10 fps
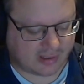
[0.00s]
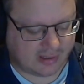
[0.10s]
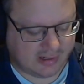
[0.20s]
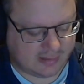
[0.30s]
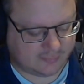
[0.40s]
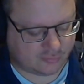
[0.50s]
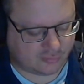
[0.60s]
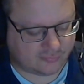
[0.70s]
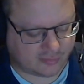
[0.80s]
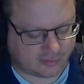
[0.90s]
I am so
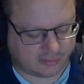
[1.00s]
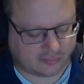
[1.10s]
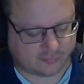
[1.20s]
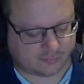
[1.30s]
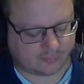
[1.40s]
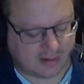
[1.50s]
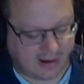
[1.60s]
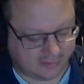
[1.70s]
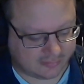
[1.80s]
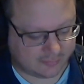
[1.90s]
far
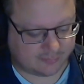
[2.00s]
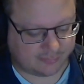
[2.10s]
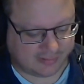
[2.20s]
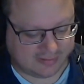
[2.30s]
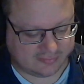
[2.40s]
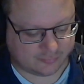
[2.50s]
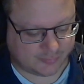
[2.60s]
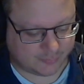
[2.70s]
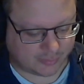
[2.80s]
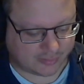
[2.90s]
actually pleased
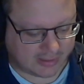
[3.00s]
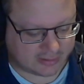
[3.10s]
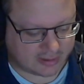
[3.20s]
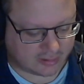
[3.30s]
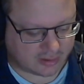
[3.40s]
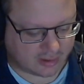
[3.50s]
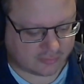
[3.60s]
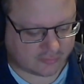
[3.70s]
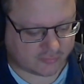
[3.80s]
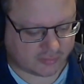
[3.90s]
with what I
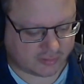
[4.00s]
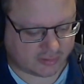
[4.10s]
got,